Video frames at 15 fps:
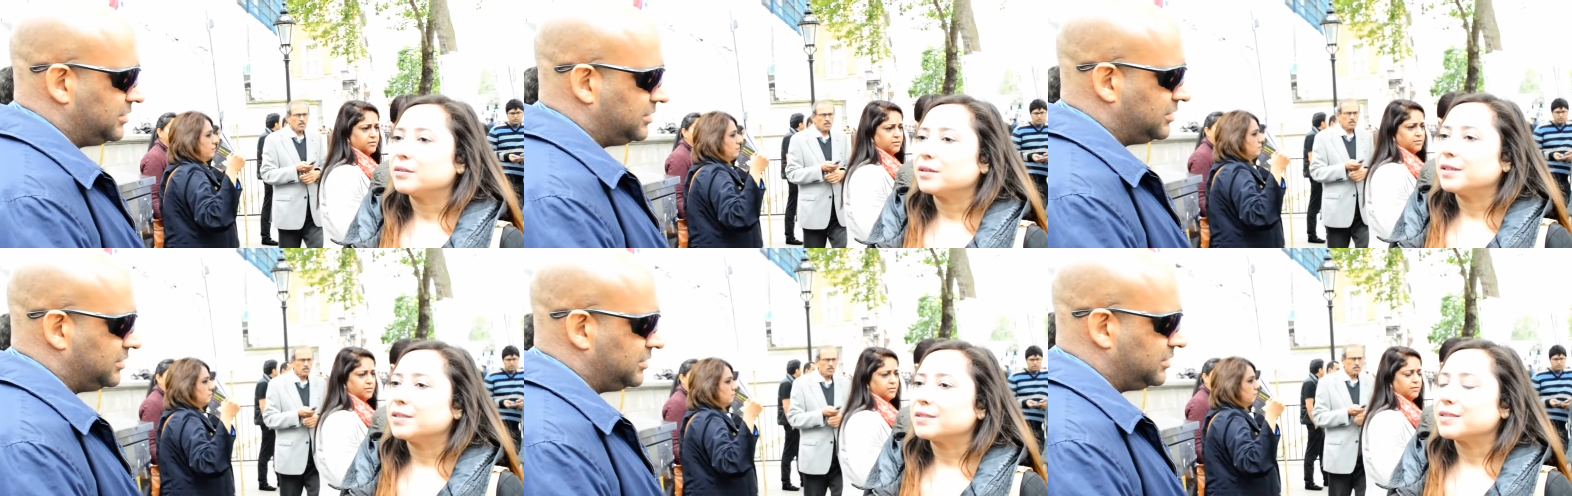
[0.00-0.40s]

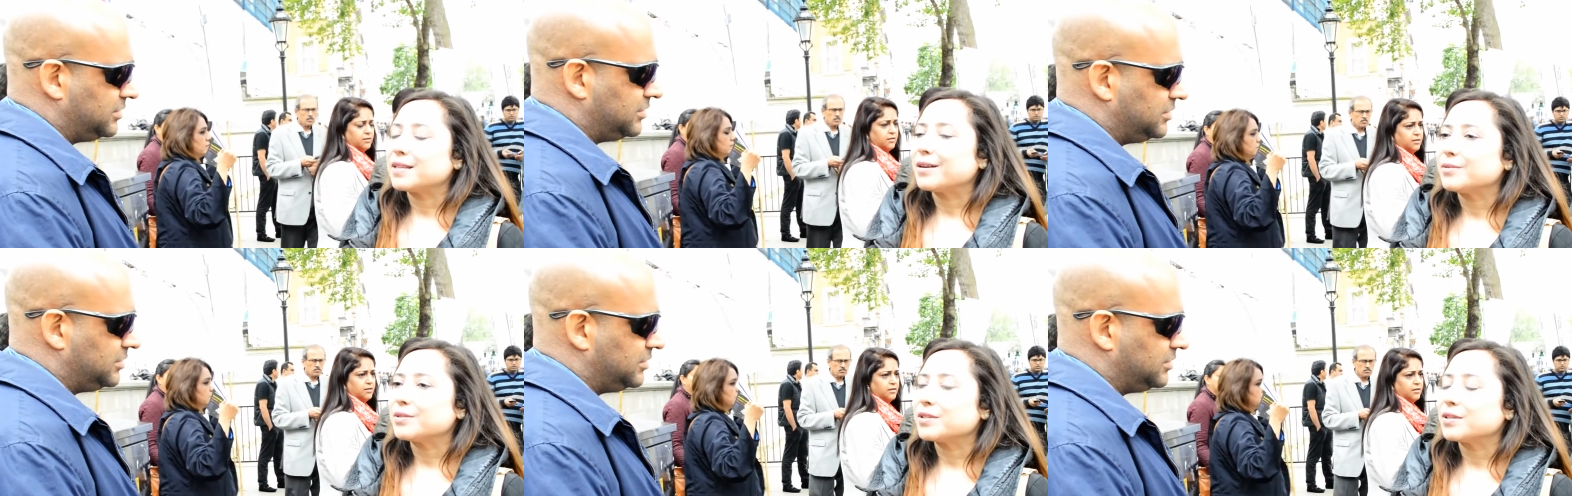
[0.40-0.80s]
Speaker 1: it's
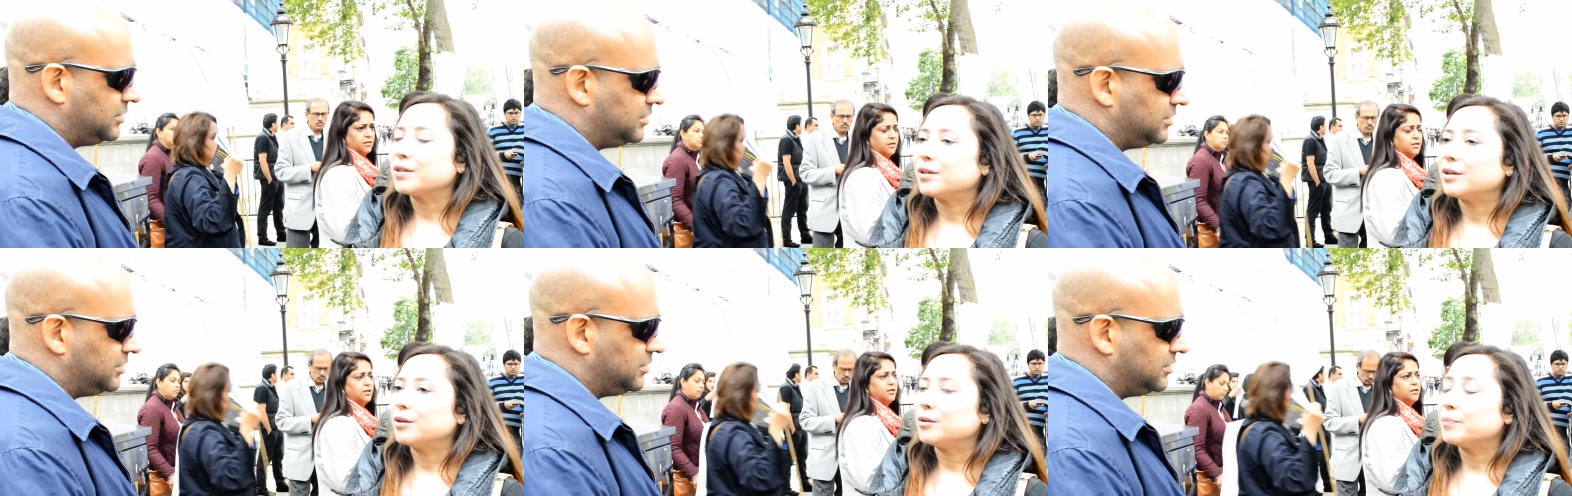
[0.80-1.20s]
down
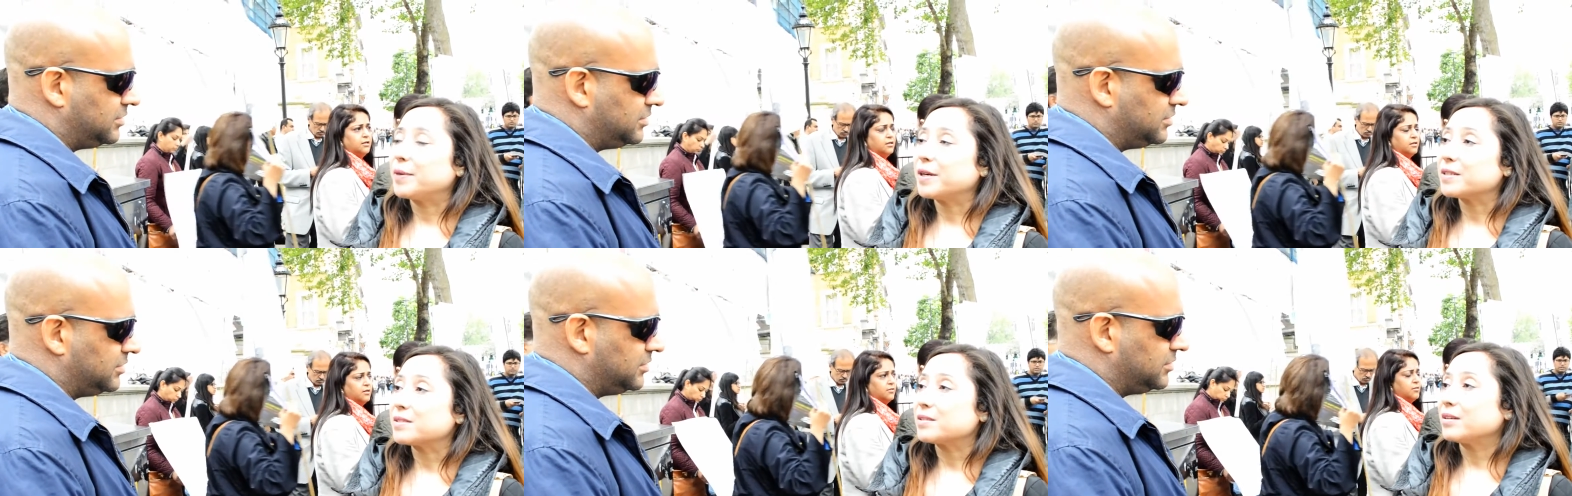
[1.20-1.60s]
to
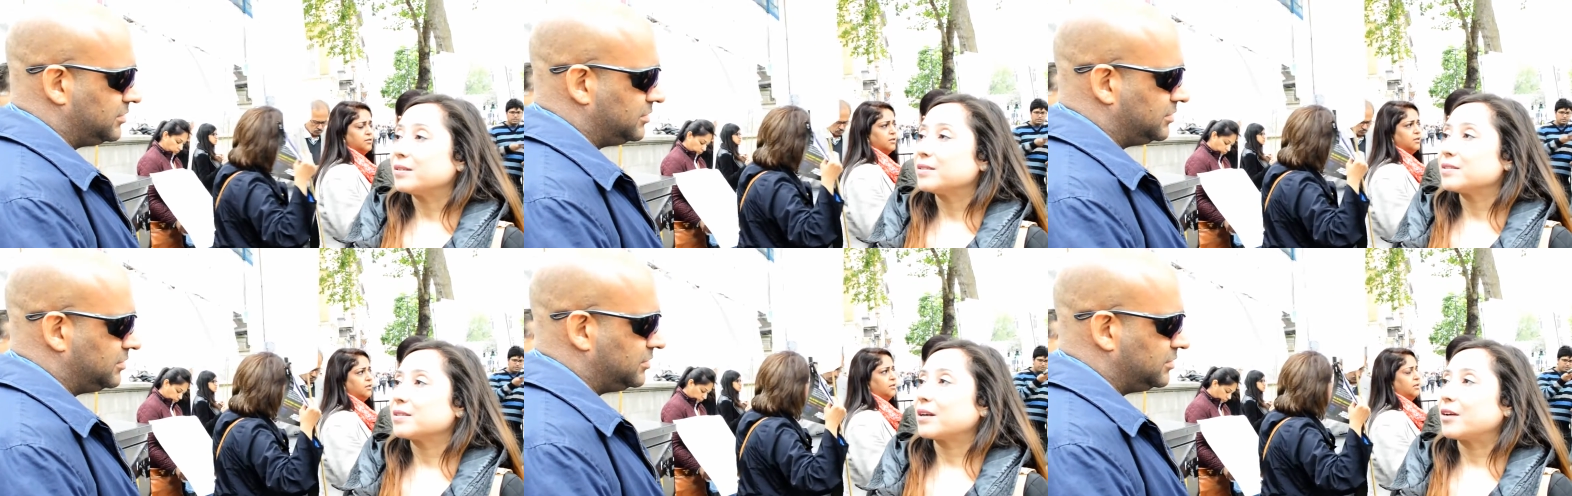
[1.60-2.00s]
Pakistan
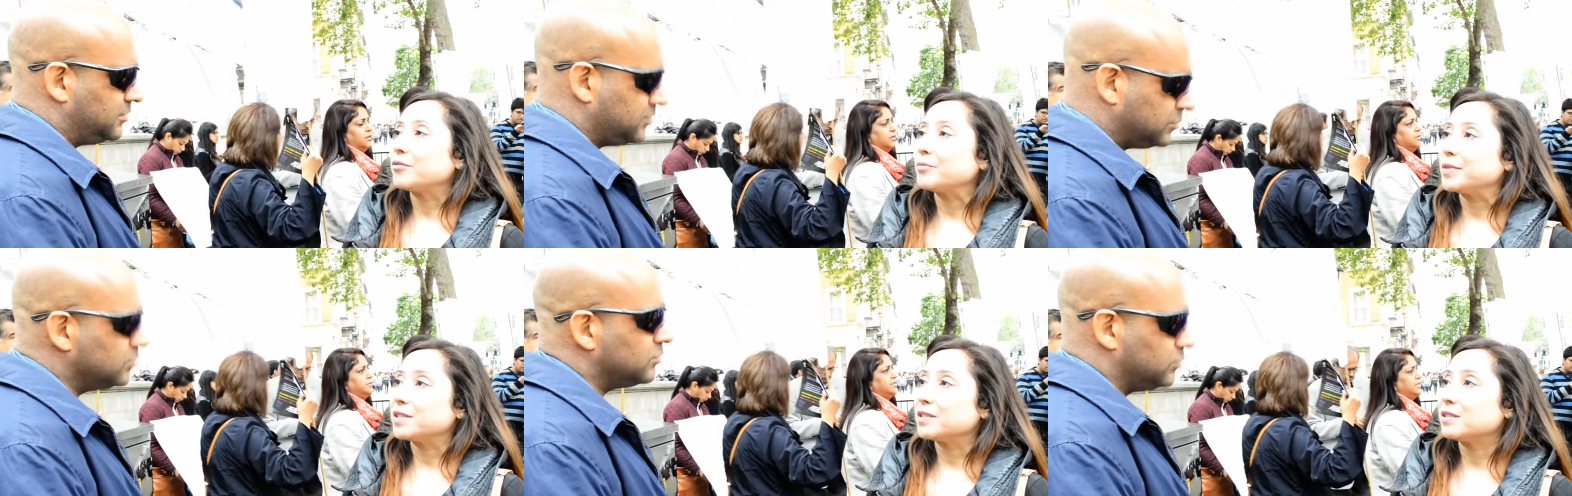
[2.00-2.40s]
as the
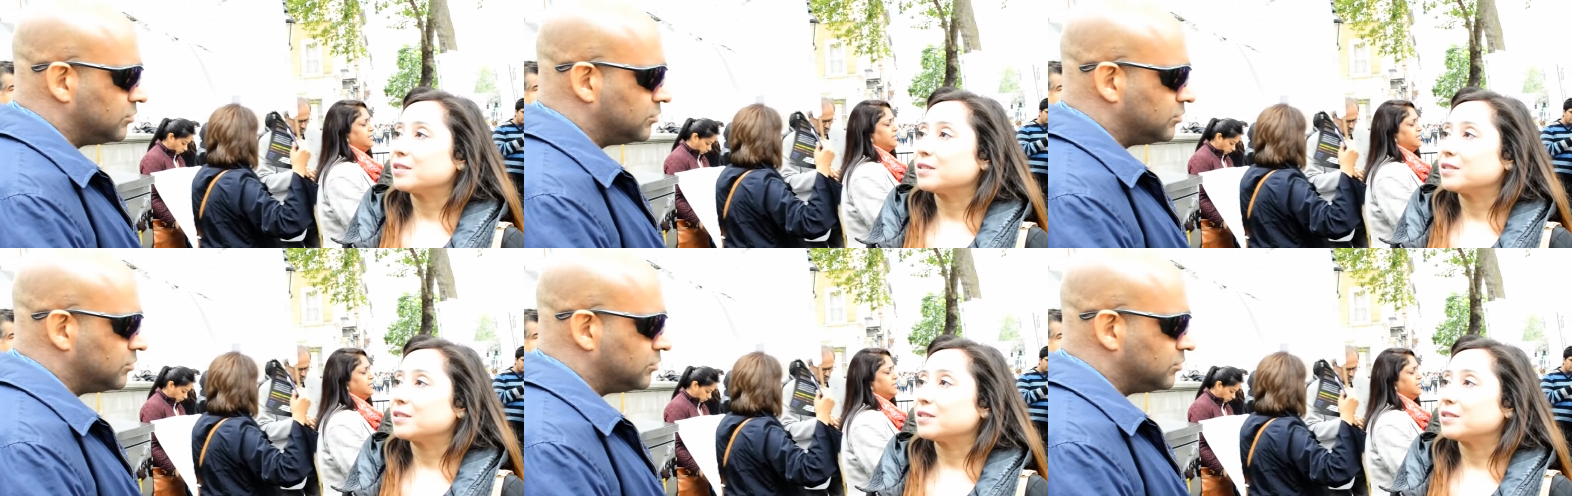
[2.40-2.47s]
government